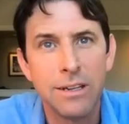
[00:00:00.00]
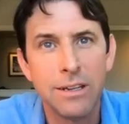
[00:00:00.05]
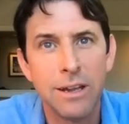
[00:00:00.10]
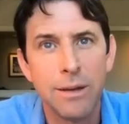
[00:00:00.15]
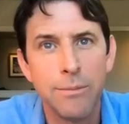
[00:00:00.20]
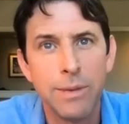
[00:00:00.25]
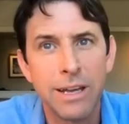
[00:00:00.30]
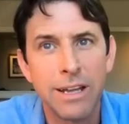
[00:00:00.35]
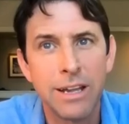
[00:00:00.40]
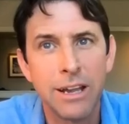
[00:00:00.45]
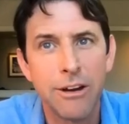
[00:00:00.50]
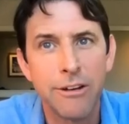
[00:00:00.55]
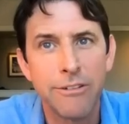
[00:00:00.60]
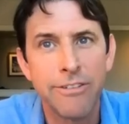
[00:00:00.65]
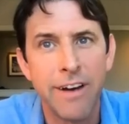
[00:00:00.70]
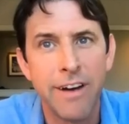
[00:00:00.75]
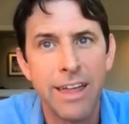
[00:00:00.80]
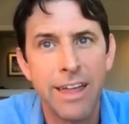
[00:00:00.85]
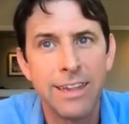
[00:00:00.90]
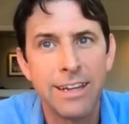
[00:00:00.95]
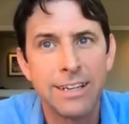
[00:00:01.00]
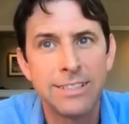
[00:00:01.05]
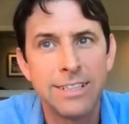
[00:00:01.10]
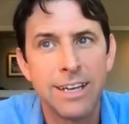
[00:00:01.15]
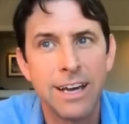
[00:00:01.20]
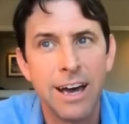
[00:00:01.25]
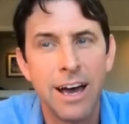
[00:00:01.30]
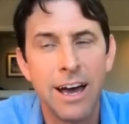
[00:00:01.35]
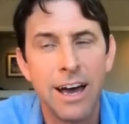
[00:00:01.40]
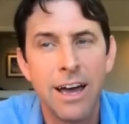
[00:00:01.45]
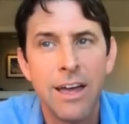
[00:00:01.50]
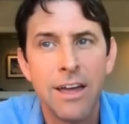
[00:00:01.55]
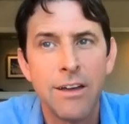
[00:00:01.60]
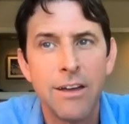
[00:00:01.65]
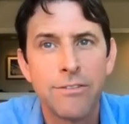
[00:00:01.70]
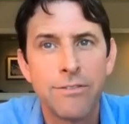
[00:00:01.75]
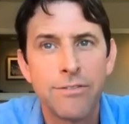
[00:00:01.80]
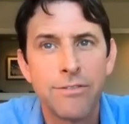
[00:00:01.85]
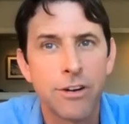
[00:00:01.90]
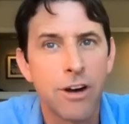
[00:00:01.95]
Let me clarify that
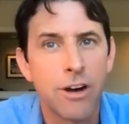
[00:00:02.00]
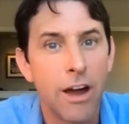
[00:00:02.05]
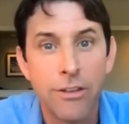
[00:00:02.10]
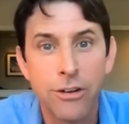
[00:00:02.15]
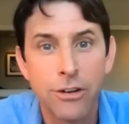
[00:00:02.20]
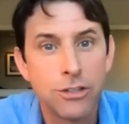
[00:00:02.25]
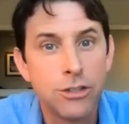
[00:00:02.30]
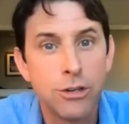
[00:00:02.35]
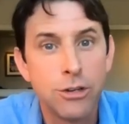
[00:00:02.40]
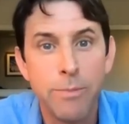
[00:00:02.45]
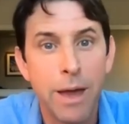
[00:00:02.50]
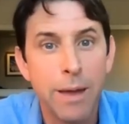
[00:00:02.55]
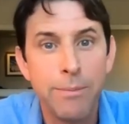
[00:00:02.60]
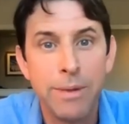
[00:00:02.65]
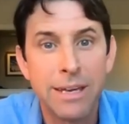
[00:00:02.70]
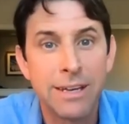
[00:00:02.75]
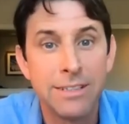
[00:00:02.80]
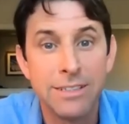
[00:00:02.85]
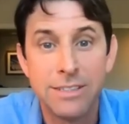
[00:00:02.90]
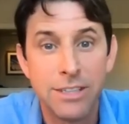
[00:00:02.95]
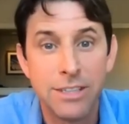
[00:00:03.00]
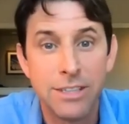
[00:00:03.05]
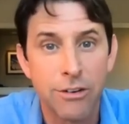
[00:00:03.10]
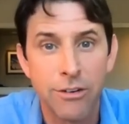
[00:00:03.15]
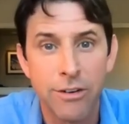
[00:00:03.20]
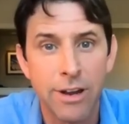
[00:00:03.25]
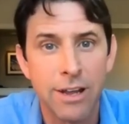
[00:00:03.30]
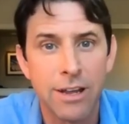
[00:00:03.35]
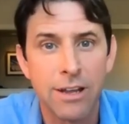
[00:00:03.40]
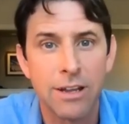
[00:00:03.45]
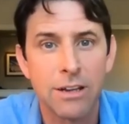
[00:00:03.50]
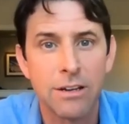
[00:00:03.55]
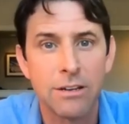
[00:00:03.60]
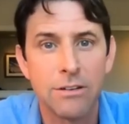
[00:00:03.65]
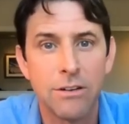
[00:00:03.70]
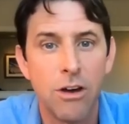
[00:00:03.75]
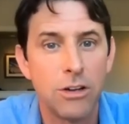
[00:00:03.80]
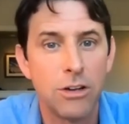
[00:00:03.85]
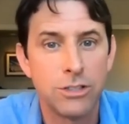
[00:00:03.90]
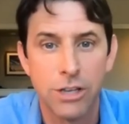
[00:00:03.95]
for others who may be considering
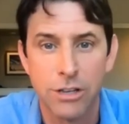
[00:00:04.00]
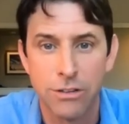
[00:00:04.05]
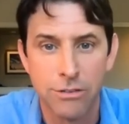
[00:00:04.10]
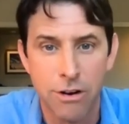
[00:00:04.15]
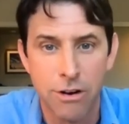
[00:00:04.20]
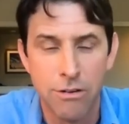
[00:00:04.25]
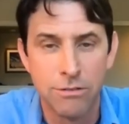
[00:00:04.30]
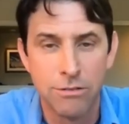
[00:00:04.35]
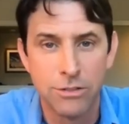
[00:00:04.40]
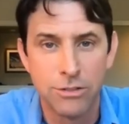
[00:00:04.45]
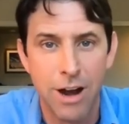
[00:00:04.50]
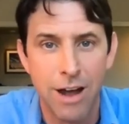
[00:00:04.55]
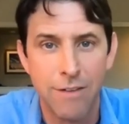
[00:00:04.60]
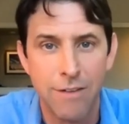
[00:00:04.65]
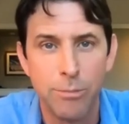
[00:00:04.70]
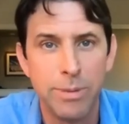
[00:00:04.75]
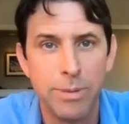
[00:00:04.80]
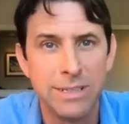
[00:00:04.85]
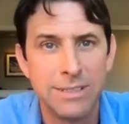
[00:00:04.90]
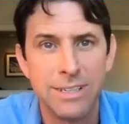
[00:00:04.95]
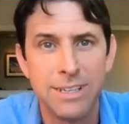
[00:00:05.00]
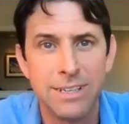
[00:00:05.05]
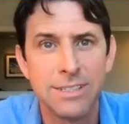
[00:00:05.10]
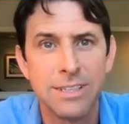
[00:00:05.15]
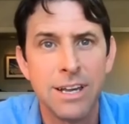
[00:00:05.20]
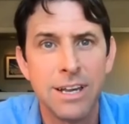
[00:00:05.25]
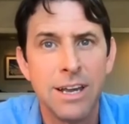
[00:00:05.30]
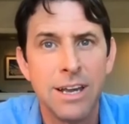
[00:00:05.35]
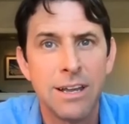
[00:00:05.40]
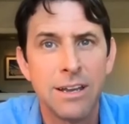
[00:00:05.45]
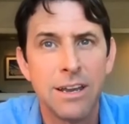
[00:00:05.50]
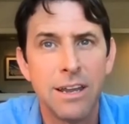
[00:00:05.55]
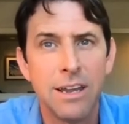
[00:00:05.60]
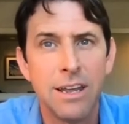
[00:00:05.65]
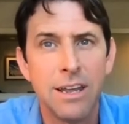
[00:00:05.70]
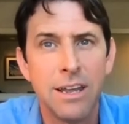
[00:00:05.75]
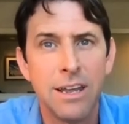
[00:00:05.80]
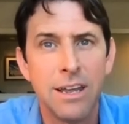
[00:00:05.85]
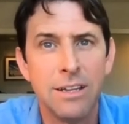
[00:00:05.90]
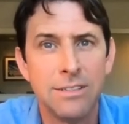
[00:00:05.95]
launching their own travel business,
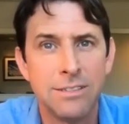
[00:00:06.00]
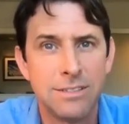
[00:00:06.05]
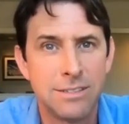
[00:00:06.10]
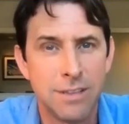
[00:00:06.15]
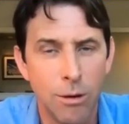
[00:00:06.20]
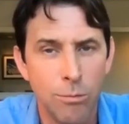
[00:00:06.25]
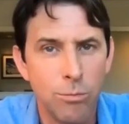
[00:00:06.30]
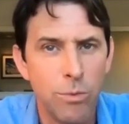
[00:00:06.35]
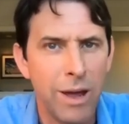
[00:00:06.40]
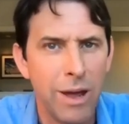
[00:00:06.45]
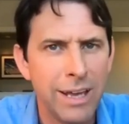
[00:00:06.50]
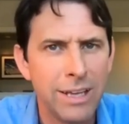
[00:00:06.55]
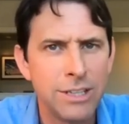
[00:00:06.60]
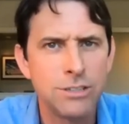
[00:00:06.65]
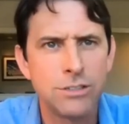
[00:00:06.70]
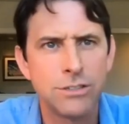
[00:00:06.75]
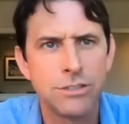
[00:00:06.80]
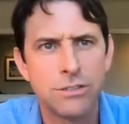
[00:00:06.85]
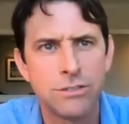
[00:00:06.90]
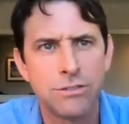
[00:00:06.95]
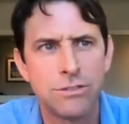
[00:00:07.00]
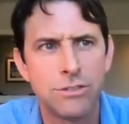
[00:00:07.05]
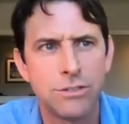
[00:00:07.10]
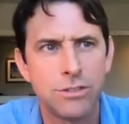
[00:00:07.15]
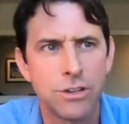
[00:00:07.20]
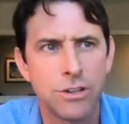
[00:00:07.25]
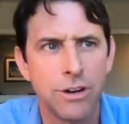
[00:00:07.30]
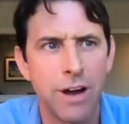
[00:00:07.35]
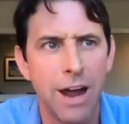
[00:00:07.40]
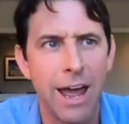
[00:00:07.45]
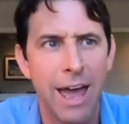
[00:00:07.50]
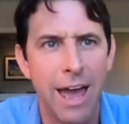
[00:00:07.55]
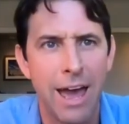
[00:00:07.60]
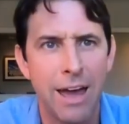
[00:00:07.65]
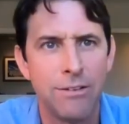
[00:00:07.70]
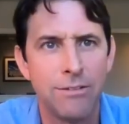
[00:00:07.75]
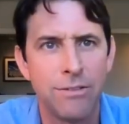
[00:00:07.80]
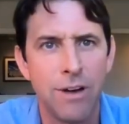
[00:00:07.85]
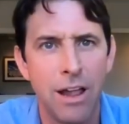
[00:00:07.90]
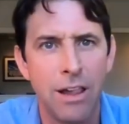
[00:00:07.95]
in some ways, sure, I
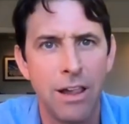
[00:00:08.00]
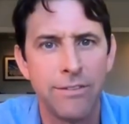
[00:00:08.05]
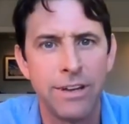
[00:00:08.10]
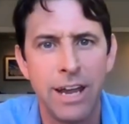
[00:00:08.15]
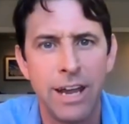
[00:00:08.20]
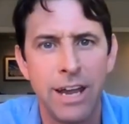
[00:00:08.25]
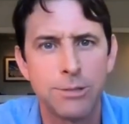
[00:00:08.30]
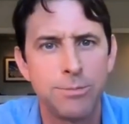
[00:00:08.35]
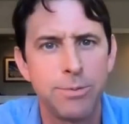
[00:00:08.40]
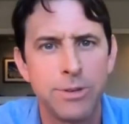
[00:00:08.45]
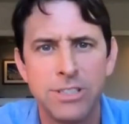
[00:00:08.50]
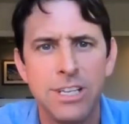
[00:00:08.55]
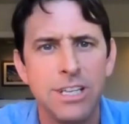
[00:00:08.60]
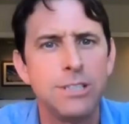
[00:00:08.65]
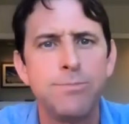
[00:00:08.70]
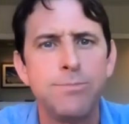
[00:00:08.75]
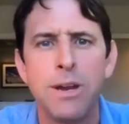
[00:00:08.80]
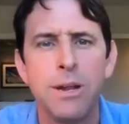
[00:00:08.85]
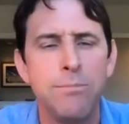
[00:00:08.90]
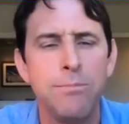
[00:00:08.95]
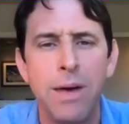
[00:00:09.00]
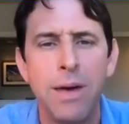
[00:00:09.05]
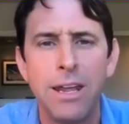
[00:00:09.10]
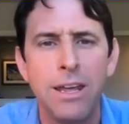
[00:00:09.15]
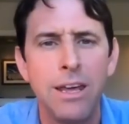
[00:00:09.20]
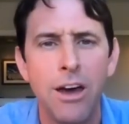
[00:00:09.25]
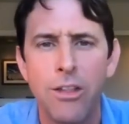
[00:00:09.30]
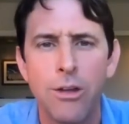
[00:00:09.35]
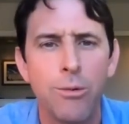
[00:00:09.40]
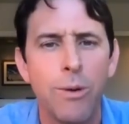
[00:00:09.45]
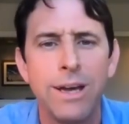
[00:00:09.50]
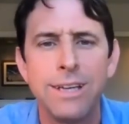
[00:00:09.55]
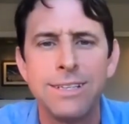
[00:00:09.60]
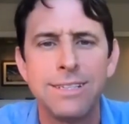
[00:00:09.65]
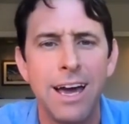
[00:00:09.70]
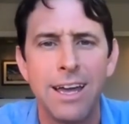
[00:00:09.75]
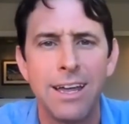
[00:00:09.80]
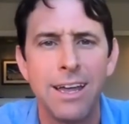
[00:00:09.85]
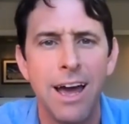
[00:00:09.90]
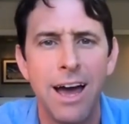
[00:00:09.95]
had relevant expertise, but in many other ways,
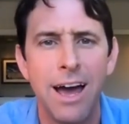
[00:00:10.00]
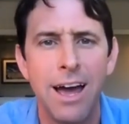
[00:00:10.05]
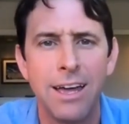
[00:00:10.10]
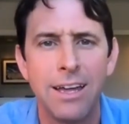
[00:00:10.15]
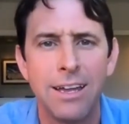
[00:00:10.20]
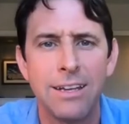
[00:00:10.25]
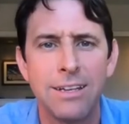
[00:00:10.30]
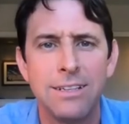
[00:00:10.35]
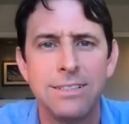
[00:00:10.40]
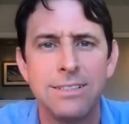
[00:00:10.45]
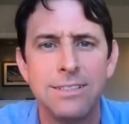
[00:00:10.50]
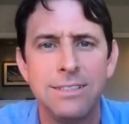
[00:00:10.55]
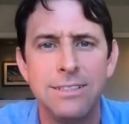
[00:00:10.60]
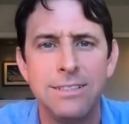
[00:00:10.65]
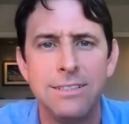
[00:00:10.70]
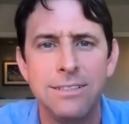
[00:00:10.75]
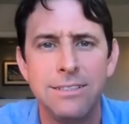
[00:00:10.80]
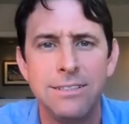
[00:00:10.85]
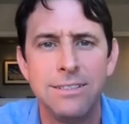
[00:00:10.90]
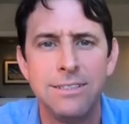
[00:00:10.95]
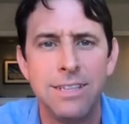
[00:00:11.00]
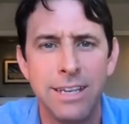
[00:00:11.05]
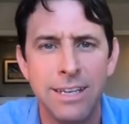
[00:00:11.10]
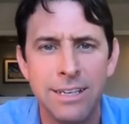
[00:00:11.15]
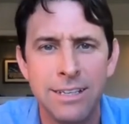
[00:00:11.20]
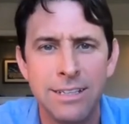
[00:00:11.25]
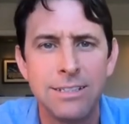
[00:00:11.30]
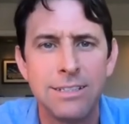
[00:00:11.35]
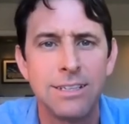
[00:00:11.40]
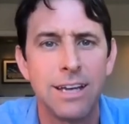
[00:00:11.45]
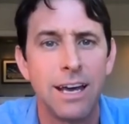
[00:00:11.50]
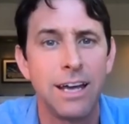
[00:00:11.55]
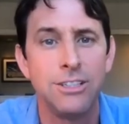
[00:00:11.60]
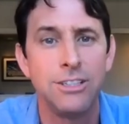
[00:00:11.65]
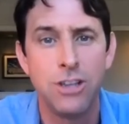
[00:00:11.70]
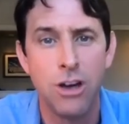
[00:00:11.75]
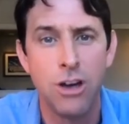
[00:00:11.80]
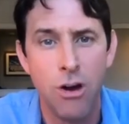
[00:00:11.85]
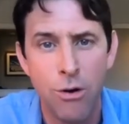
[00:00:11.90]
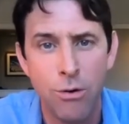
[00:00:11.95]
I didn't, I
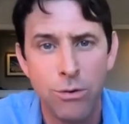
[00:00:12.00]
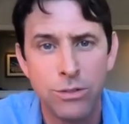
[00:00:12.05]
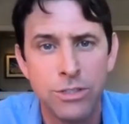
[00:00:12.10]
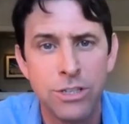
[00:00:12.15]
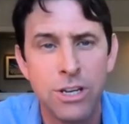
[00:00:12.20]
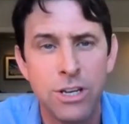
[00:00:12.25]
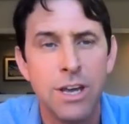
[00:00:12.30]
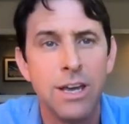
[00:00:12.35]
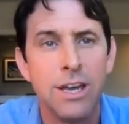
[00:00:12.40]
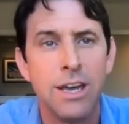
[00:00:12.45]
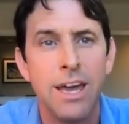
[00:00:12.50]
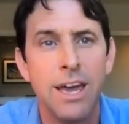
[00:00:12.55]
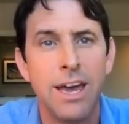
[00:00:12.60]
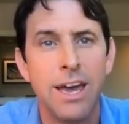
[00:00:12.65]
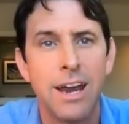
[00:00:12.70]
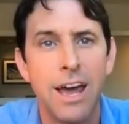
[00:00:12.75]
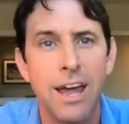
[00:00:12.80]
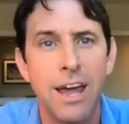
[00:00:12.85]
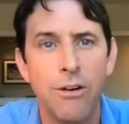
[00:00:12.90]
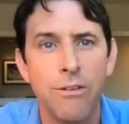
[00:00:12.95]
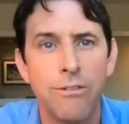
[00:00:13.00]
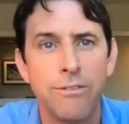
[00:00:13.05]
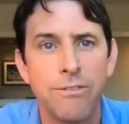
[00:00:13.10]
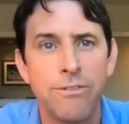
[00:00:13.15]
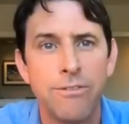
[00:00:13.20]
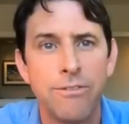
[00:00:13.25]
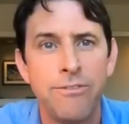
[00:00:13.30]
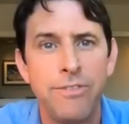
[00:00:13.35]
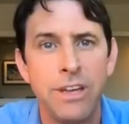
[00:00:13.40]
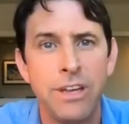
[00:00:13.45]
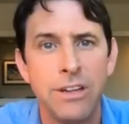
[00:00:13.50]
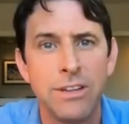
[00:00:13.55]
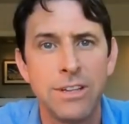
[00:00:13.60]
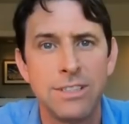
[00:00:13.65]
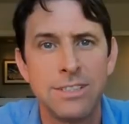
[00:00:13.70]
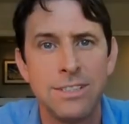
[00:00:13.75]
don't, and I don't feel it's